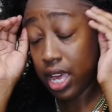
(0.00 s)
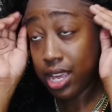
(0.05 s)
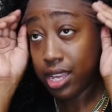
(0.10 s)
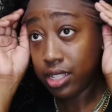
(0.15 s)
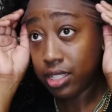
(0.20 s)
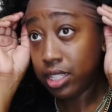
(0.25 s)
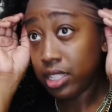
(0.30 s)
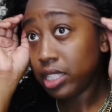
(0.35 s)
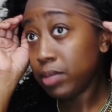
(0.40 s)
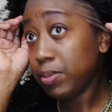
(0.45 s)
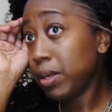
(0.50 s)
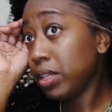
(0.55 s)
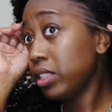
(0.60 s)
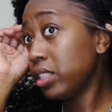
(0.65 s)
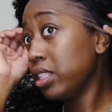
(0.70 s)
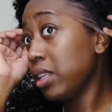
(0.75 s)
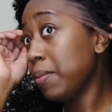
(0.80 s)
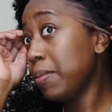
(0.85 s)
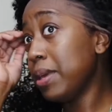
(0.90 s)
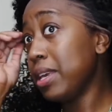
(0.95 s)
Is this
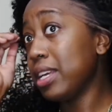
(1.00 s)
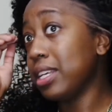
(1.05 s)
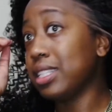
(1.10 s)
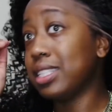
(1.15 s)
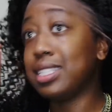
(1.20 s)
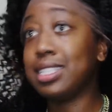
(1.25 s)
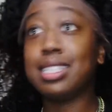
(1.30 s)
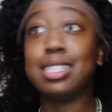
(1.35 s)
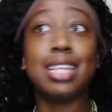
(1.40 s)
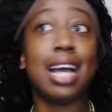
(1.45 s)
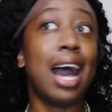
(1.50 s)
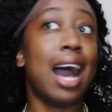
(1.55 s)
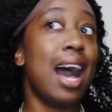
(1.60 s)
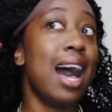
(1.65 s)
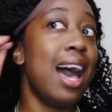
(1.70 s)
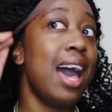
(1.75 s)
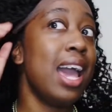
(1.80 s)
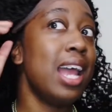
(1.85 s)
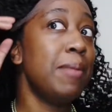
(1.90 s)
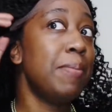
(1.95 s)
supposed to be a
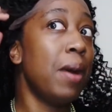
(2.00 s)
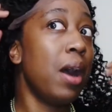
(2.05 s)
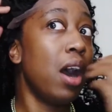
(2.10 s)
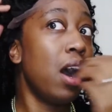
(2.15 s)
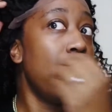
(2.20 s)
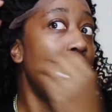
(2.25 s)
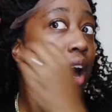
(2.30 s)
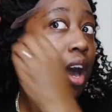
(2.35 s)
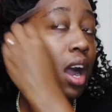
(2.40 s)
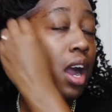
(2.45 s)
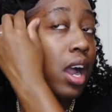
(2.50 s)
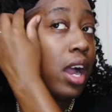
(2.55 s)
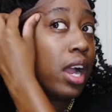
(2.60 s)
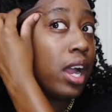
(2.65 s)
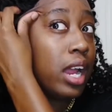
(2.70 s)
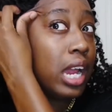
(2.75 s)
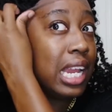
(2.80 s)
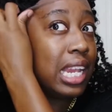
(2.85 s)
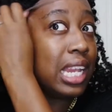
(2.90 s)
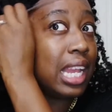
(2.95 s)
side
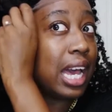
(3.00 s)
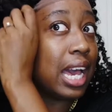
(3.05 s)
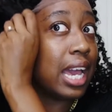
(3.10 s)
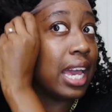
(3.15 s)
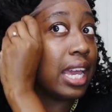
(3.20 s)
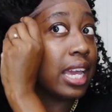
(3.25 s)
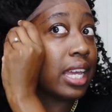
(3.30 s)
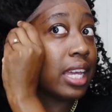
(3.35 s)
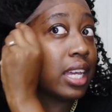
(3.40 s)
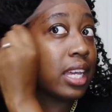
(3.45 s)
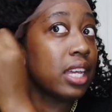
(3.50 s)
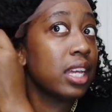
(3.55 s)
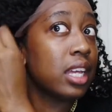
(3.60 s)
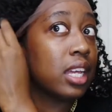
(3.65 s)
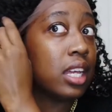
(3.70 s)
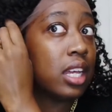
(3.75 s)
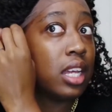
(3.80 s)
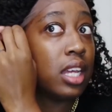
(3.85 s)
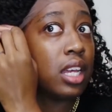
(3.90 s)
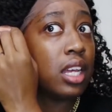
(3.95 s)
part? Like,
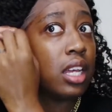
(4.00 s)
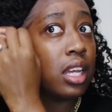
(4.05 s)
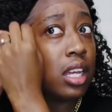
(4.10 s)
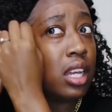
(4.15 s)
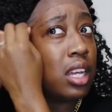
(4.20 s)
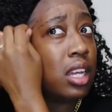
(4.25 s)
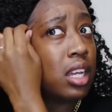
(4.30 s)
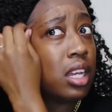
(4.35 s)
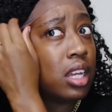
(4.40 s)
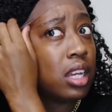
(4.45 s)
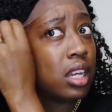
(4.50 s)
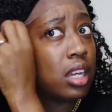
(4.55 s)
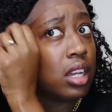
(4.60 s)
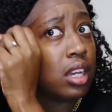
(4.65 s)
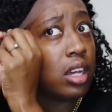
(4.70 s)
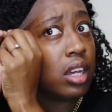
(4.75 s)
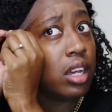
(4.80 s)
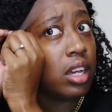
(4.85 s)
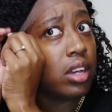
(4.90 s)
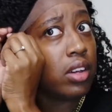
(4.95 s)

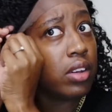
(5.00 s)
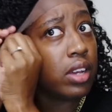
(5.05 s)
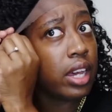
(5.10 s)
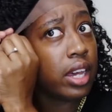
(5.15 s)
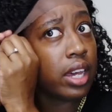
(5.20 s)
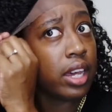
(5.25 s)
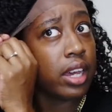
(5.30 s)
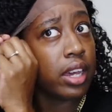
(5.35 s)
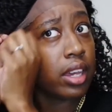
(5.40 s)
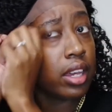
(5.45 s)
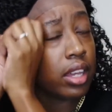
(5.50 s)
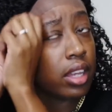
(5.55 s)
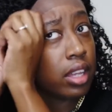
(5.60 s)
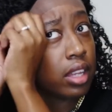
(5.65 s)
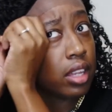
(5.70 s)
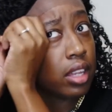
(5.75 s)
okay.